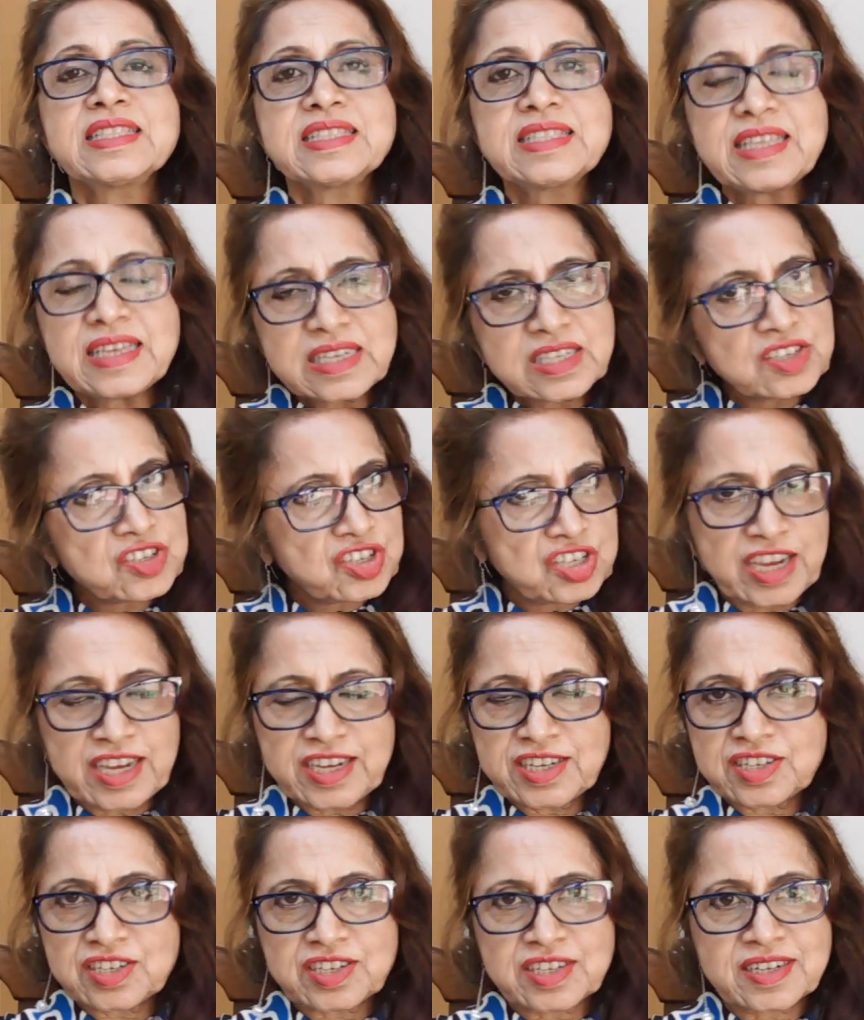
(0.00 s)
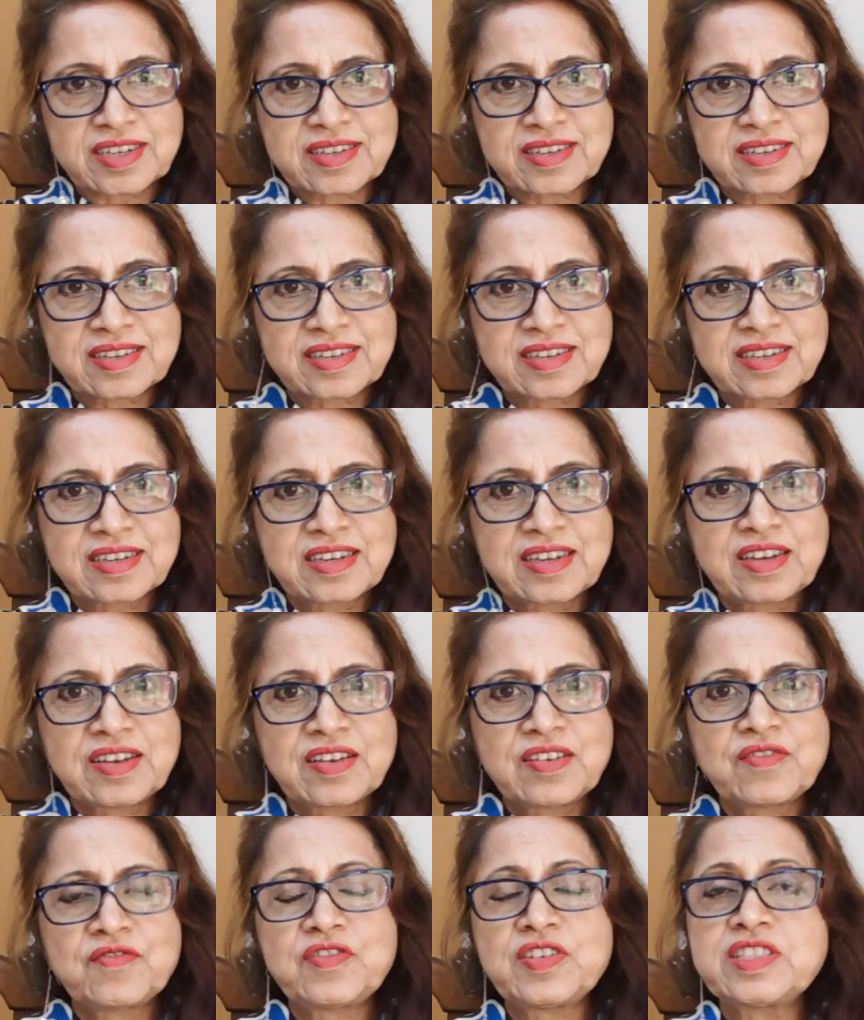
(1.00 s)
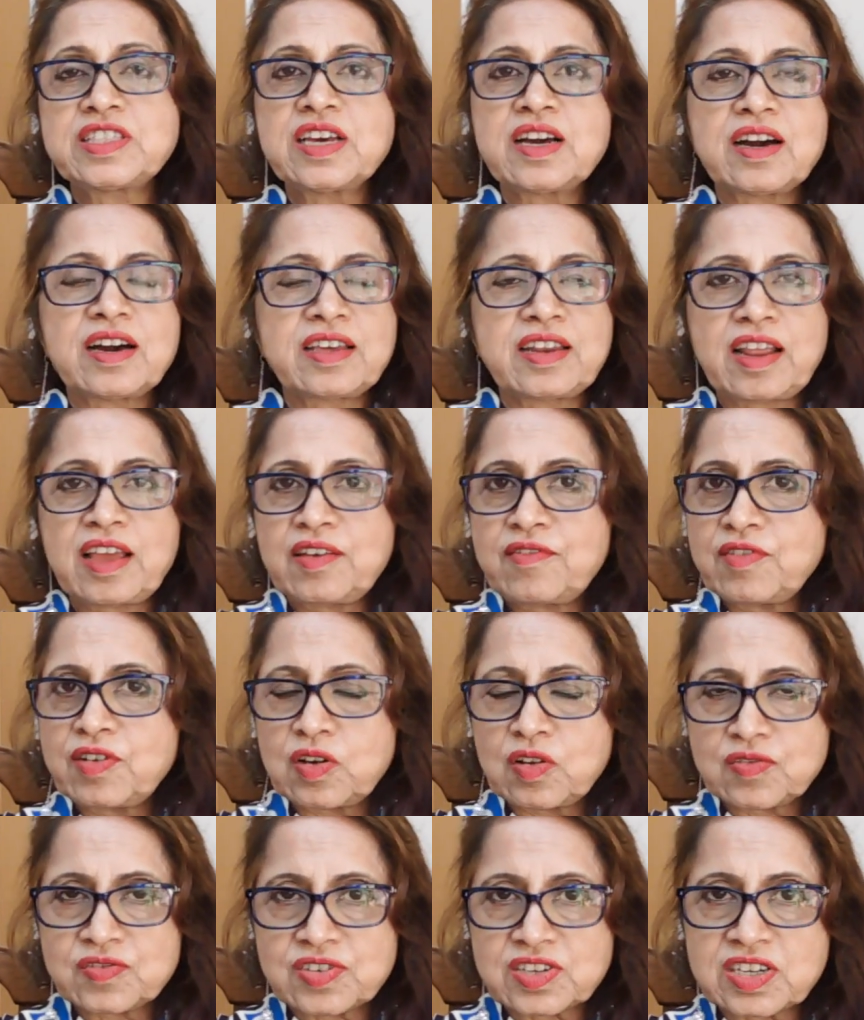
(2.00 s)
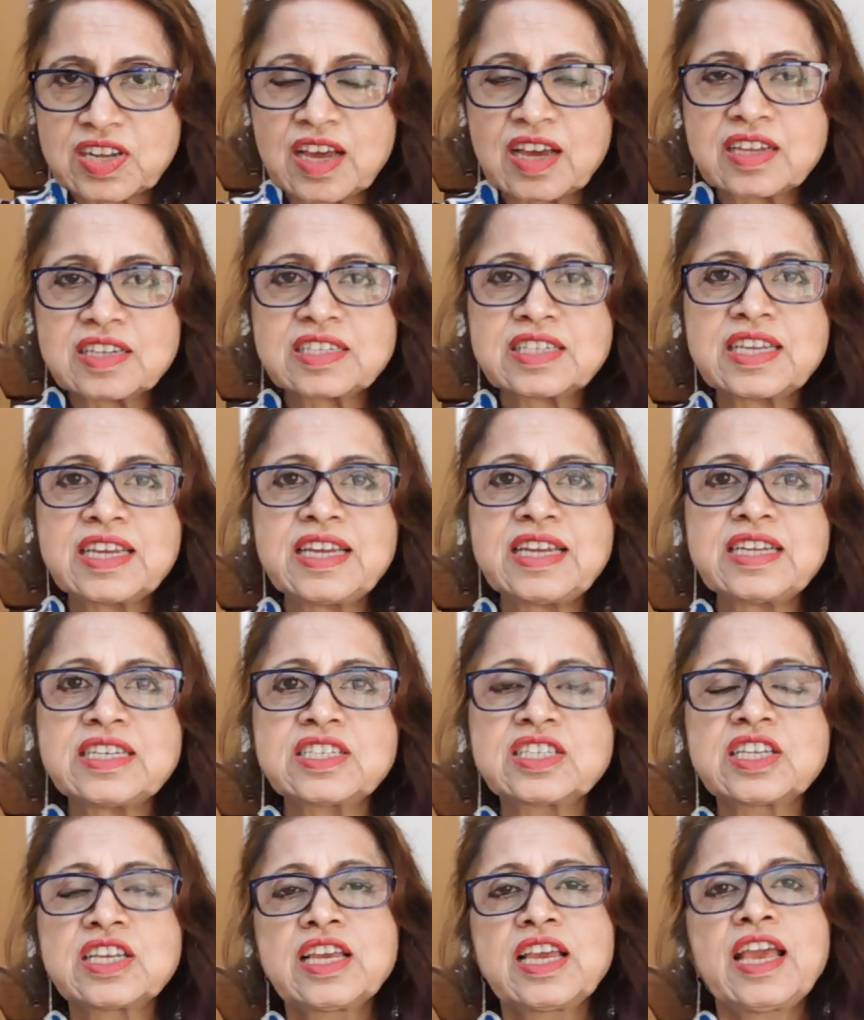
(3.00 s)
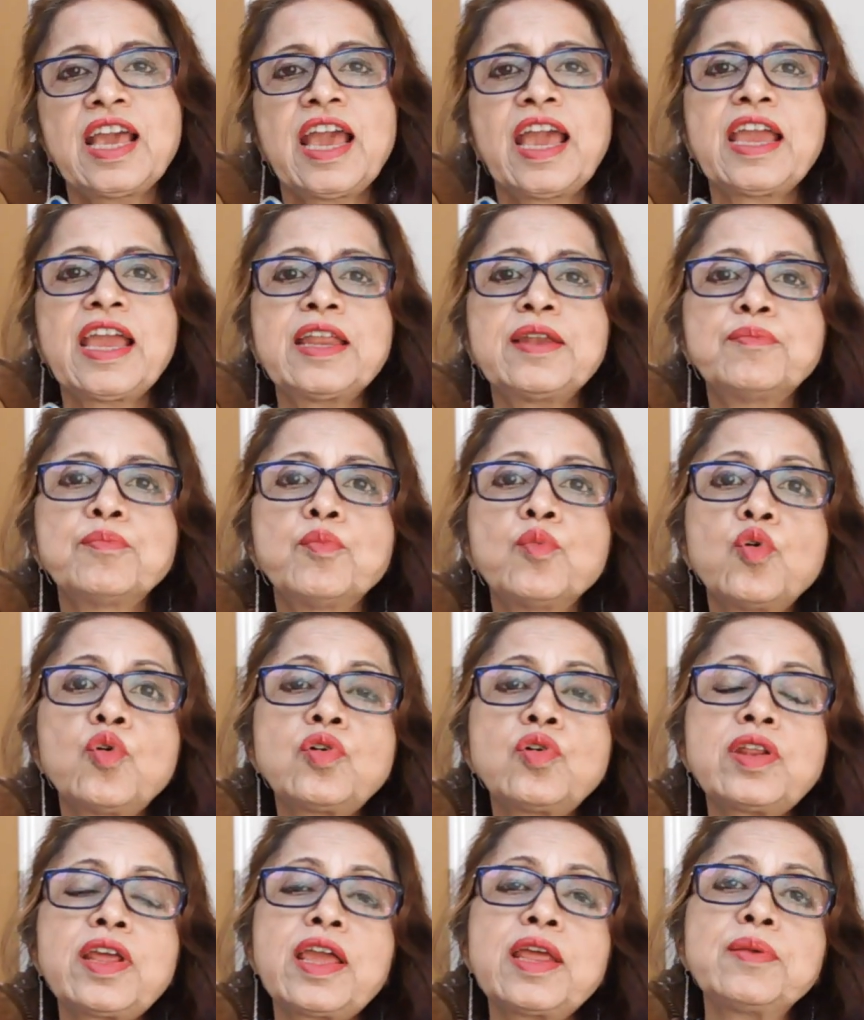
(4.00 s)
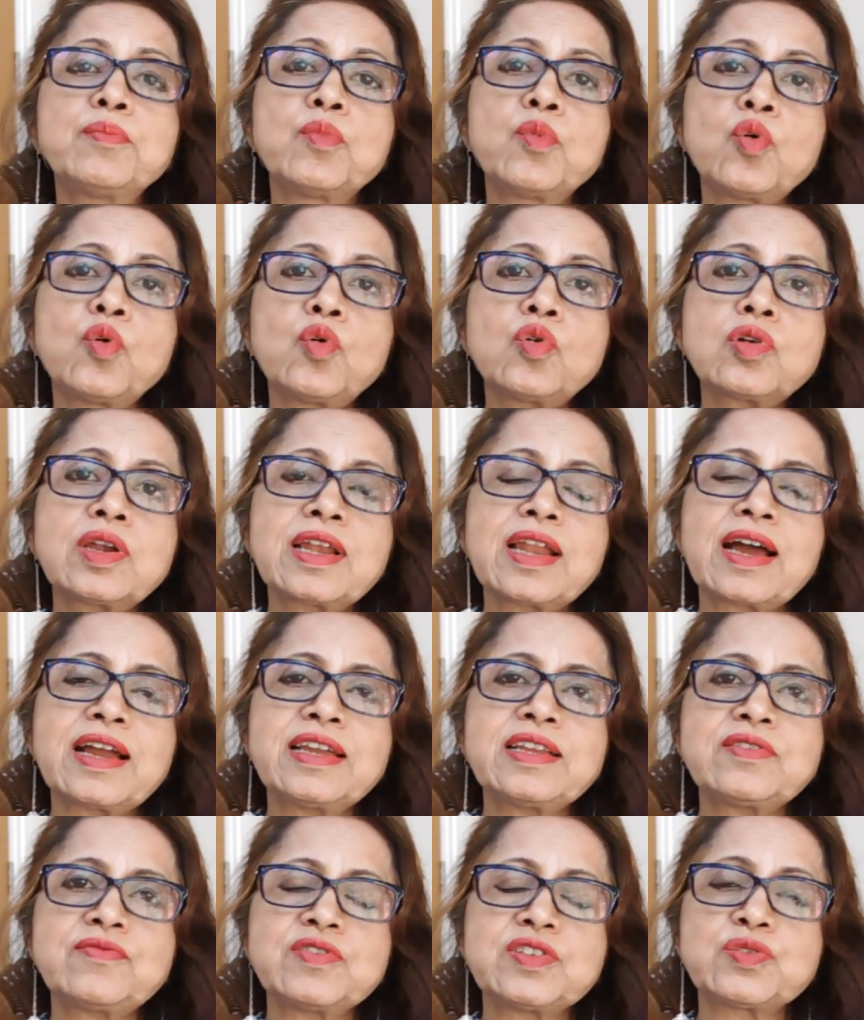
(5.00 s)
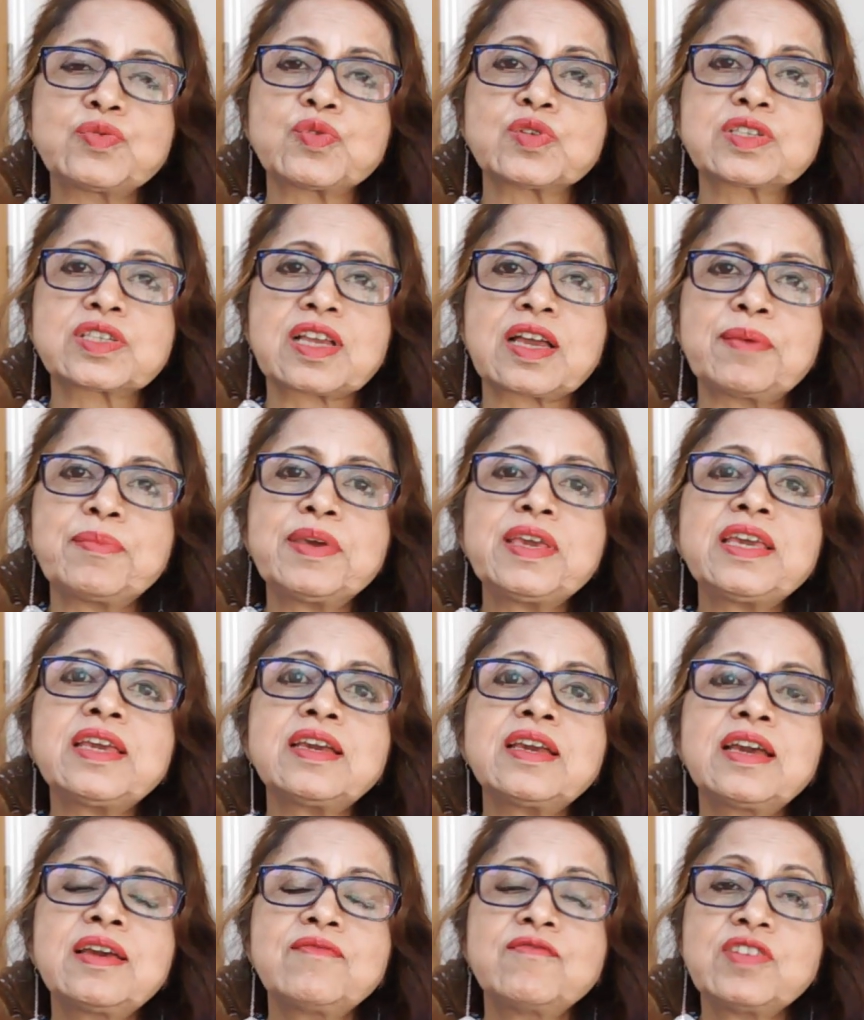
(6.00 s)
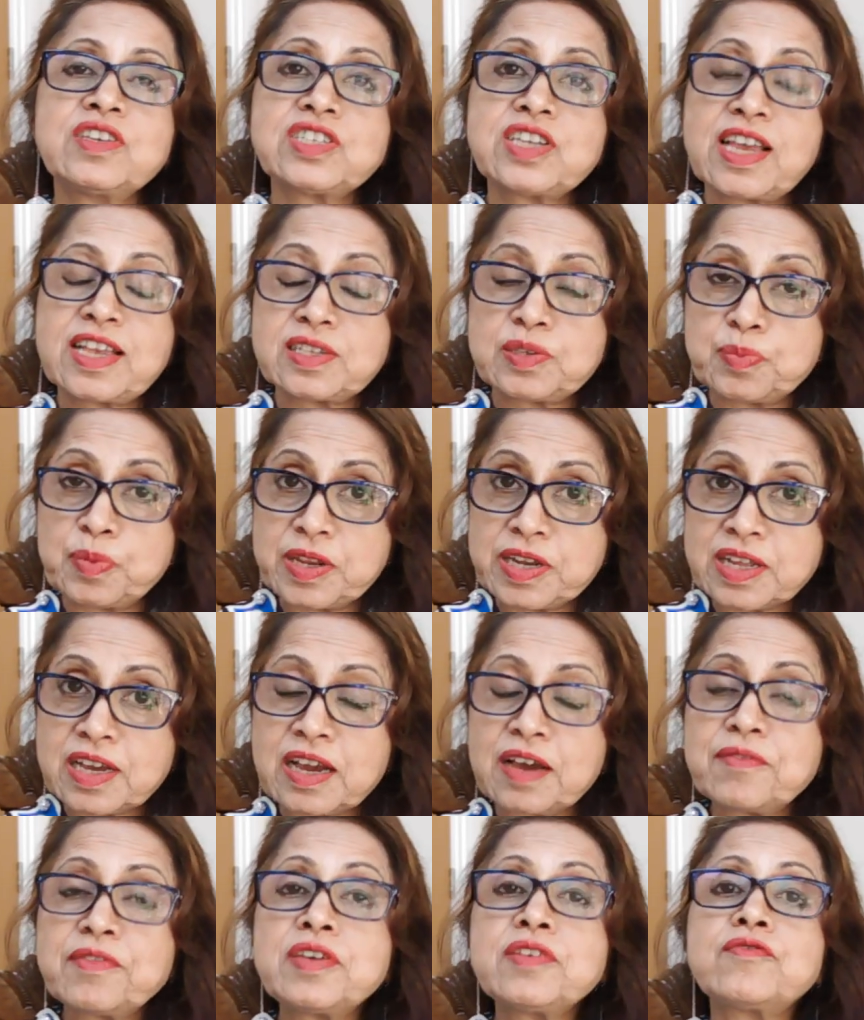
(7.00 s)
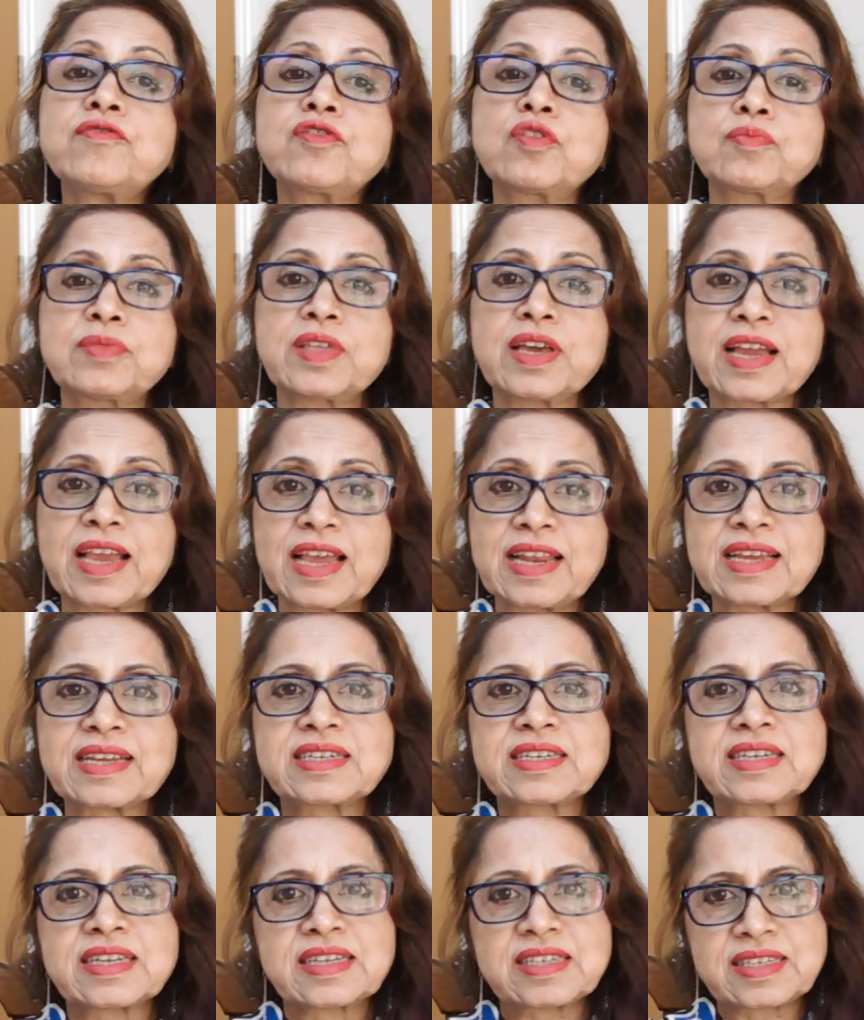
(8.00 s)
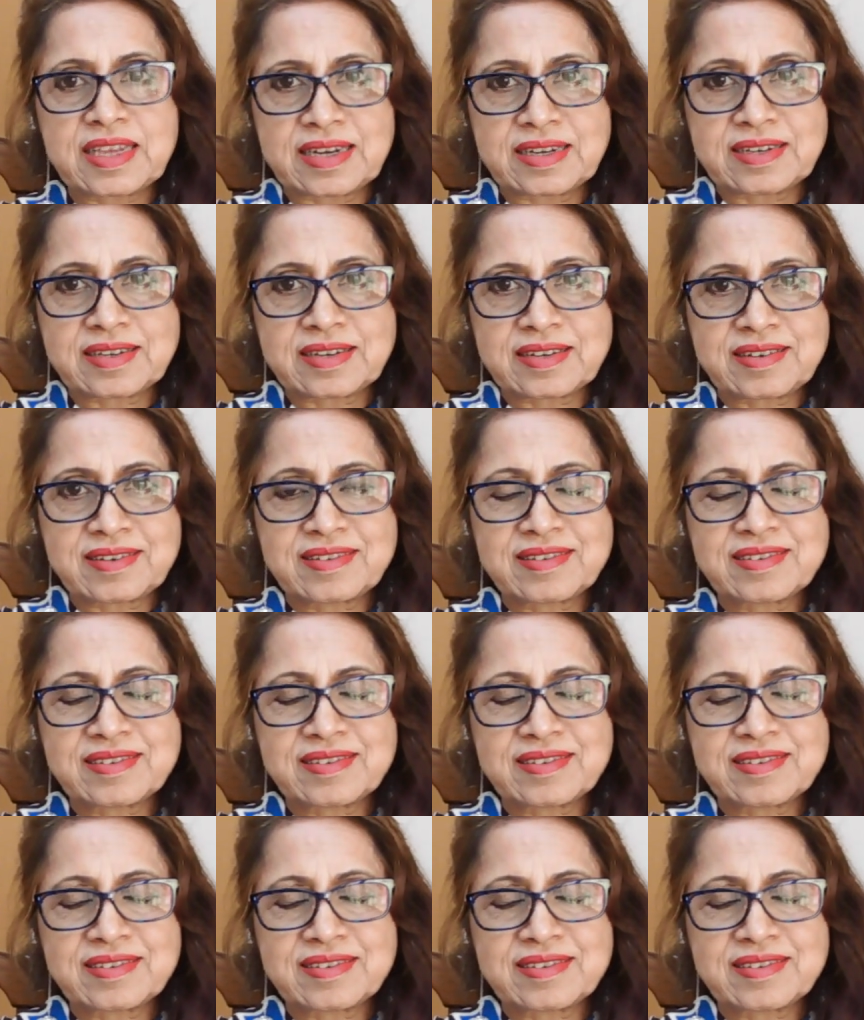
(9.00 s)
This changed with the arrival of star seeds and more light which has been coming from the galactic center.